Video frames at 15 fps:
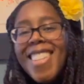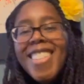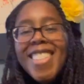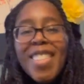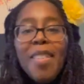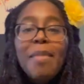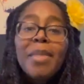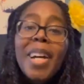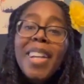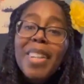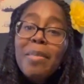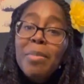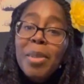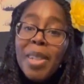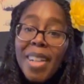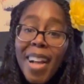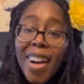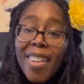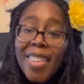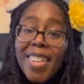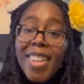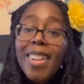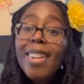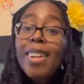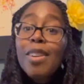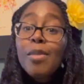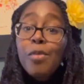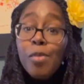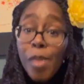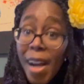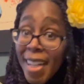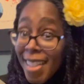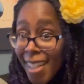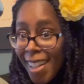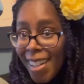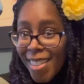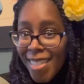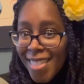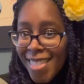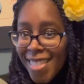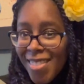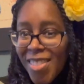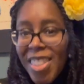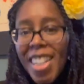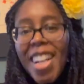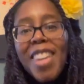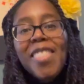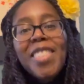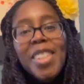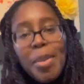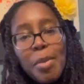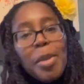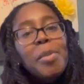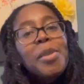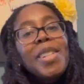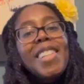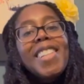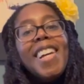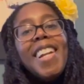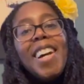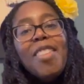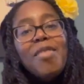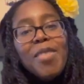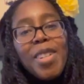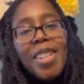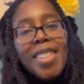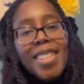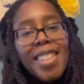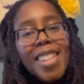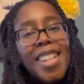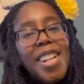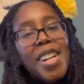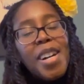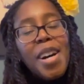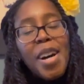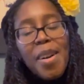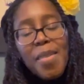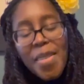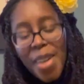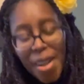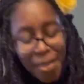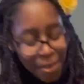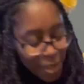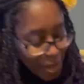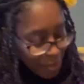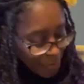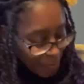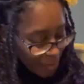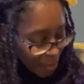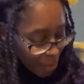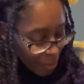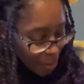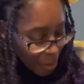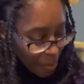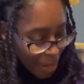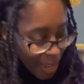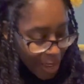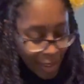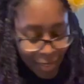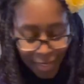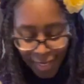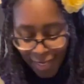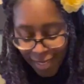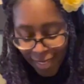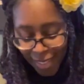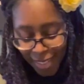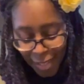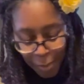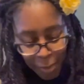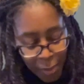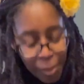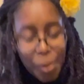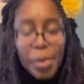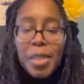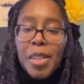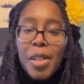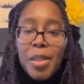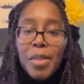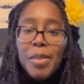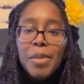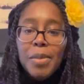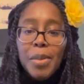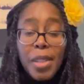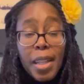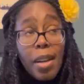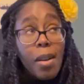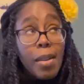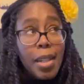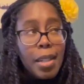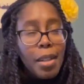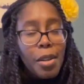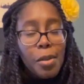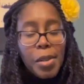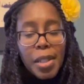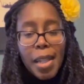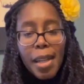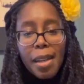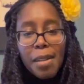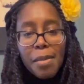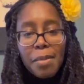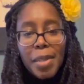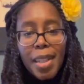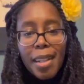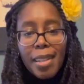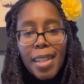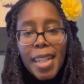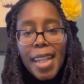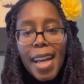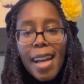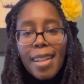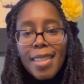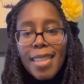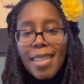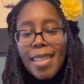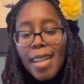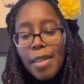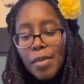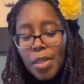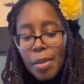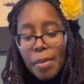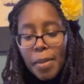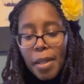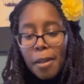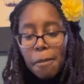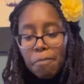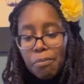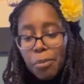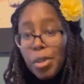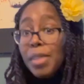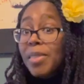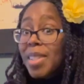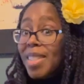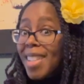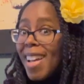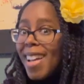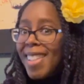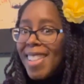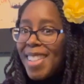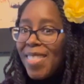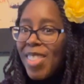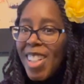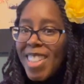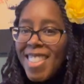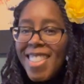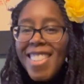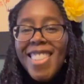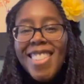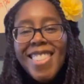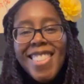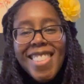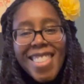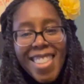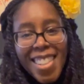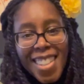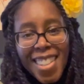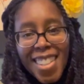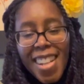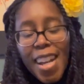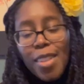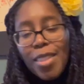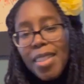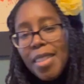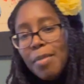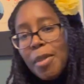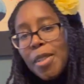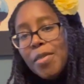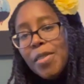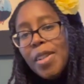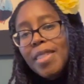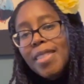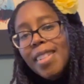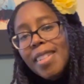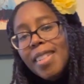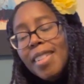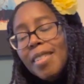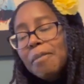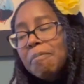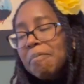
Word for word: so I'm not gonna put it out right now. But I will be putting that out front, uh, out front in front of my house so people will know. Well, they already know when they come that I like cats because I have some um, previous cat lady box things out in my front uh,